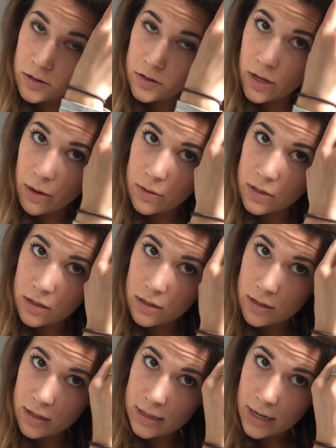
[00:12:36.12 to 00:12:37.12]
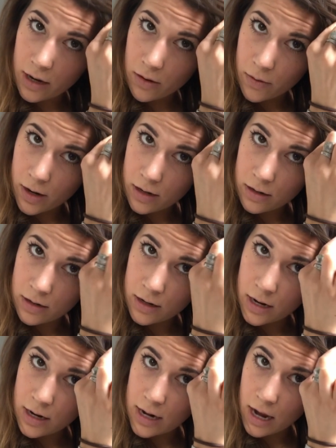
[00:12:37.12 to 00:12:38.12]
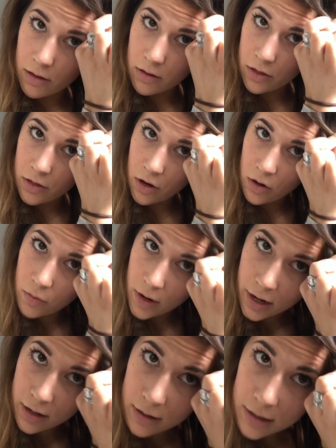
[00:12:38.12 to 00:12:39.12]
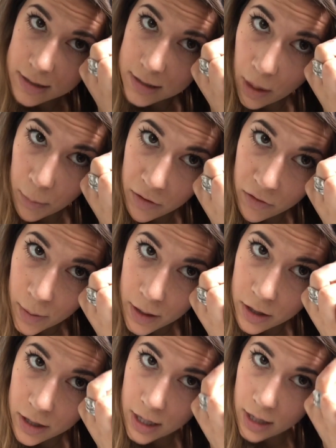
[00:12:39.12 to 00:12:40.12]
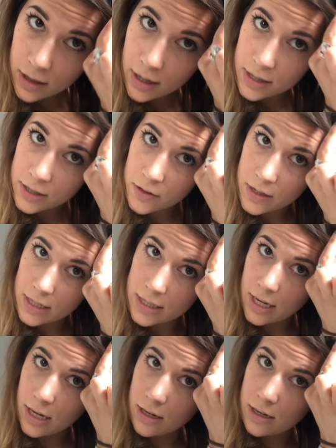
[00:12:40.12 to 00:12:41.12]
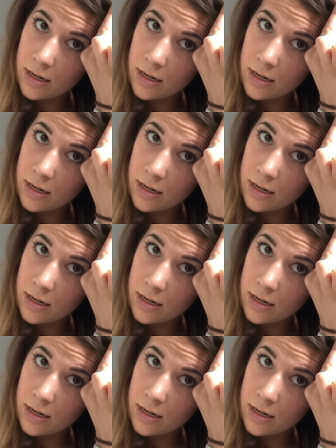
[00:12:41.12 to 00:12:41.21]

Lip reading: So that was the second one. Now the third one, it's coming from underneath, as you can see.